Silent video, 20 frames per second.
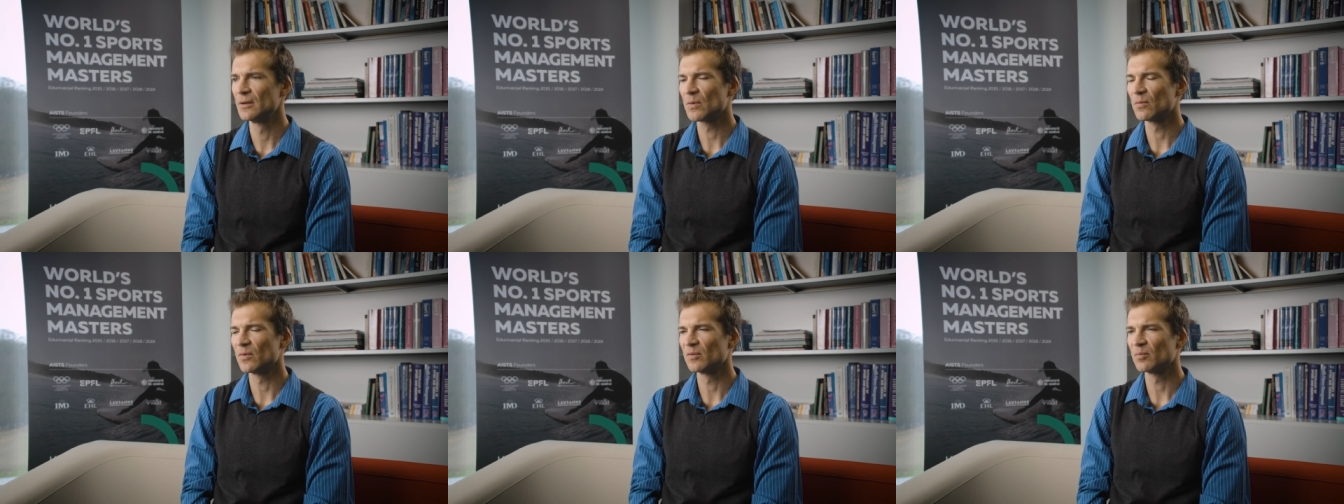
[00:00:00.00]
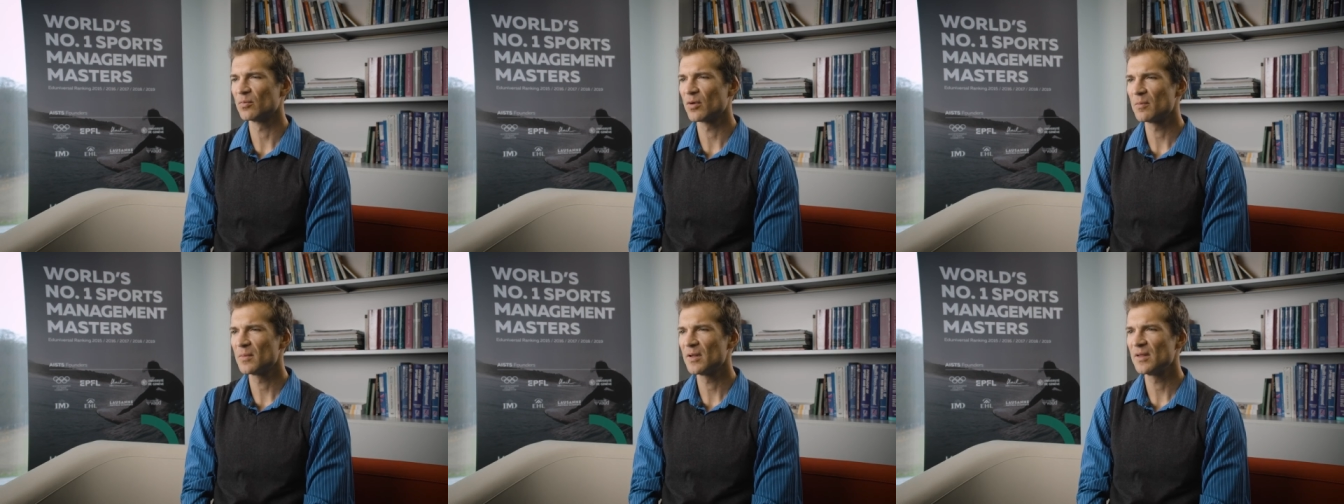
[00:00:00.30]
was
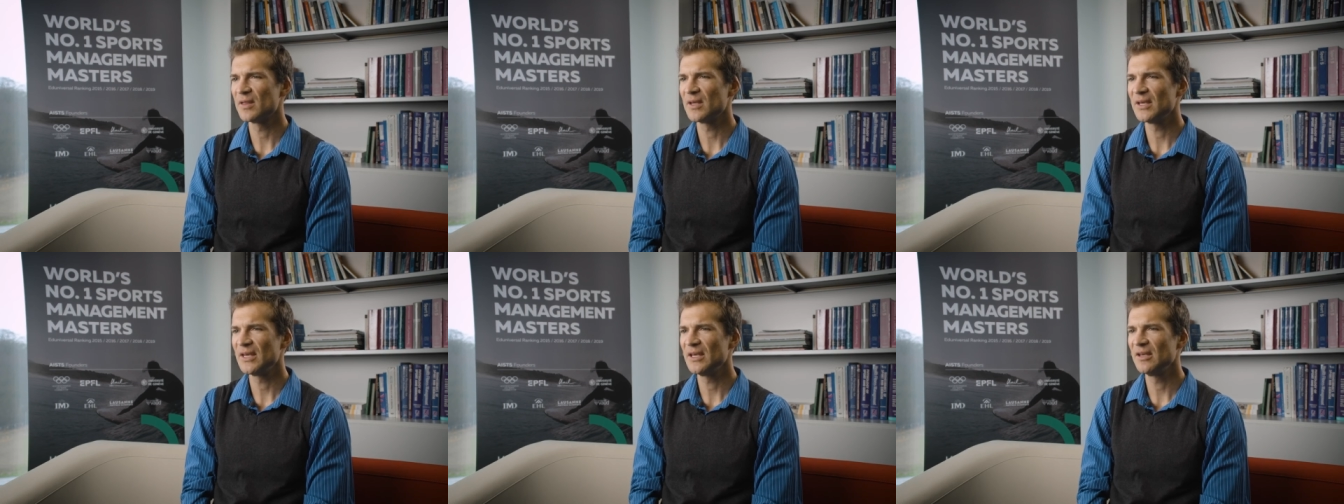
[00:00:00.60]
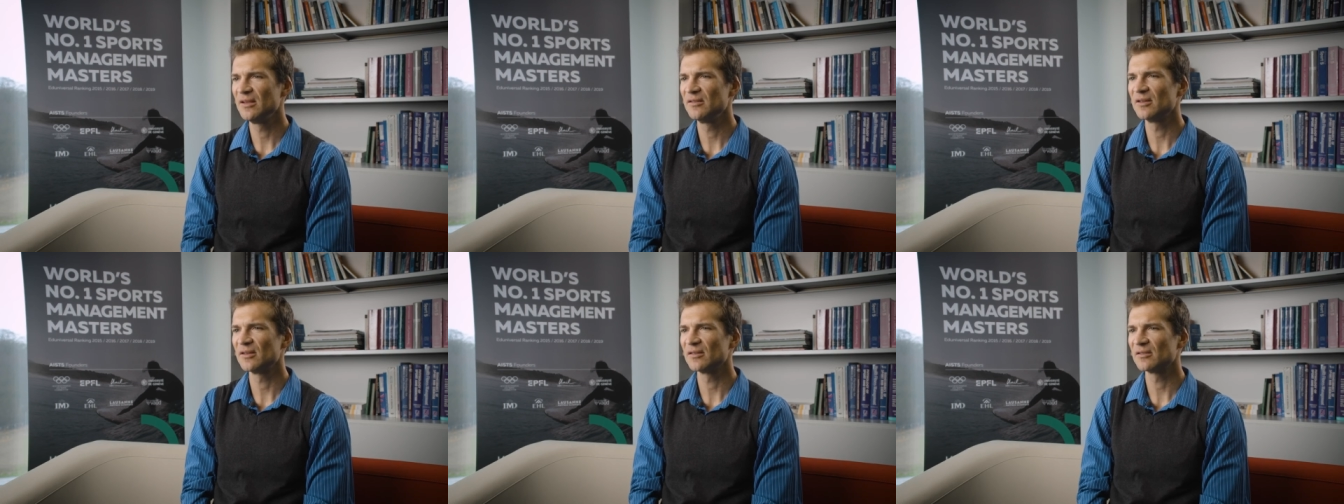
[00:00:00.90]
probably the
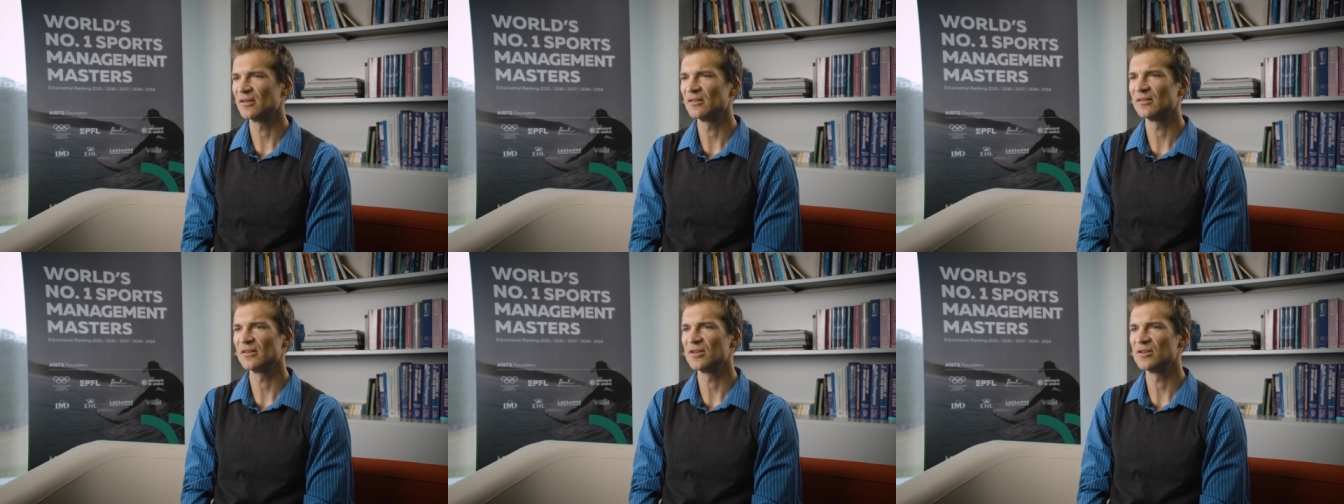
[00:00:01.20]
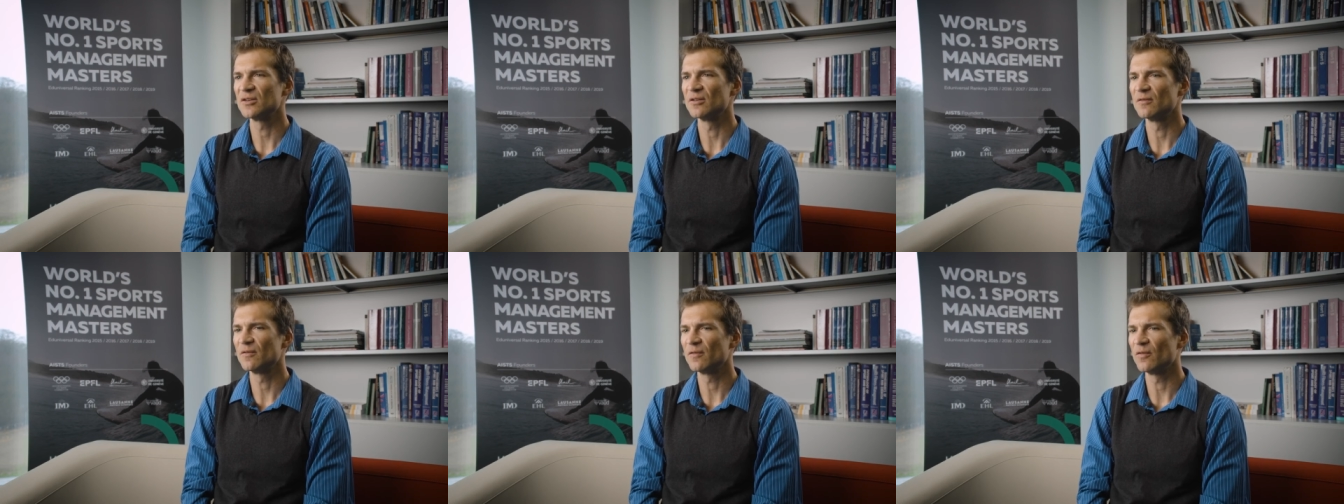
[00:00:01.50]
easiest
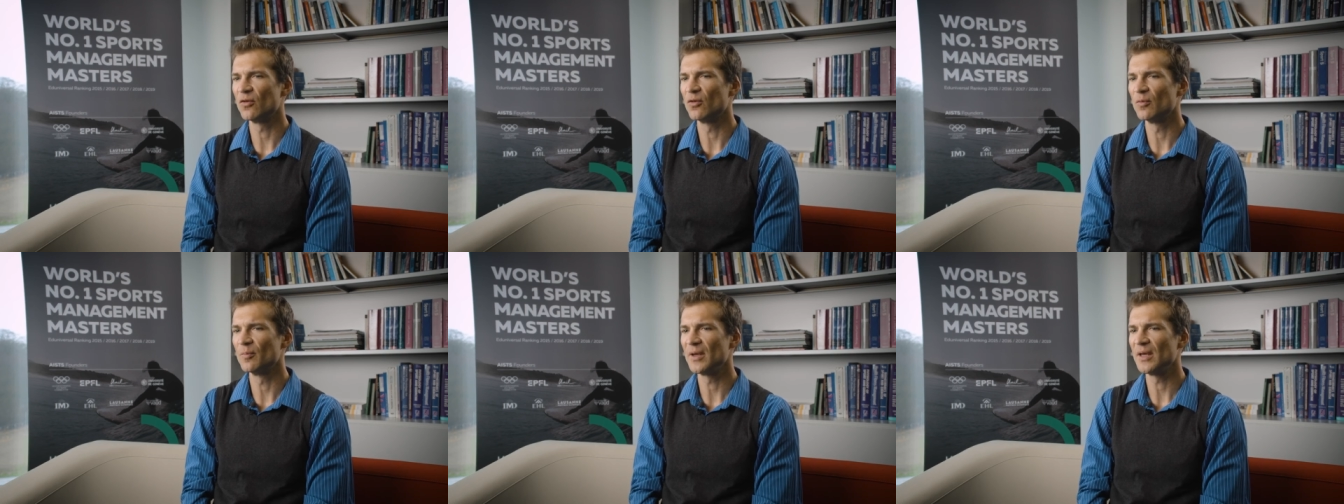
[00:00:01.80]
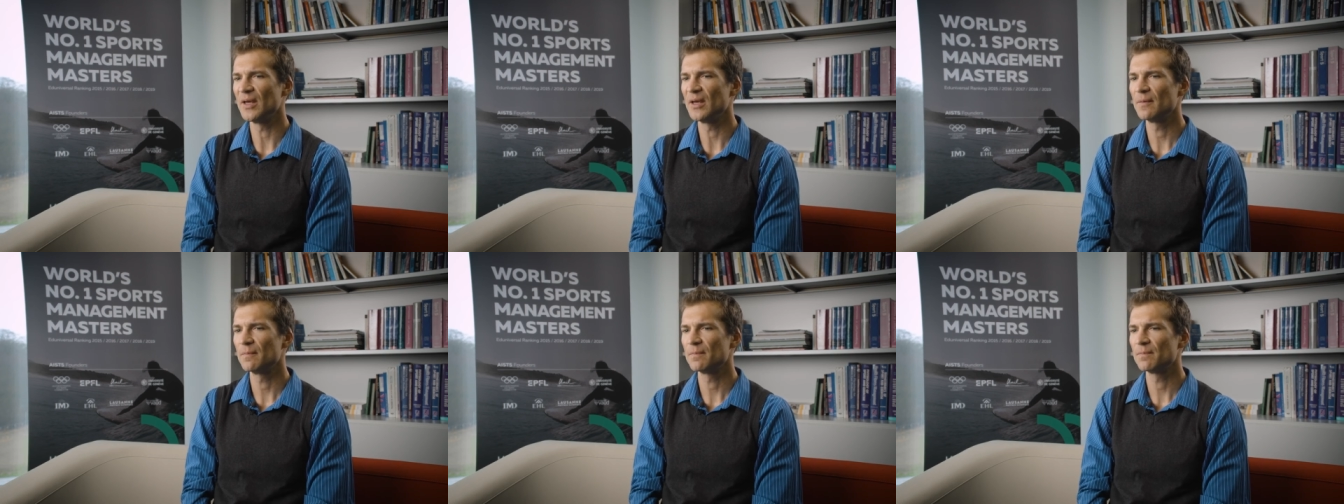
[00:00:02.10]
decision for
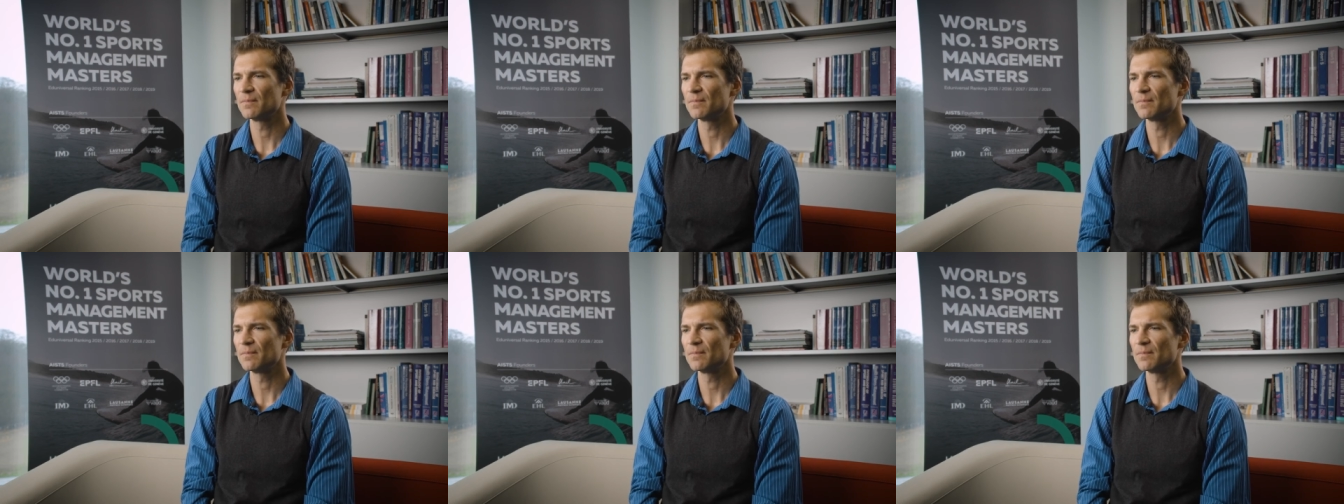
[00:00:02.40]
me.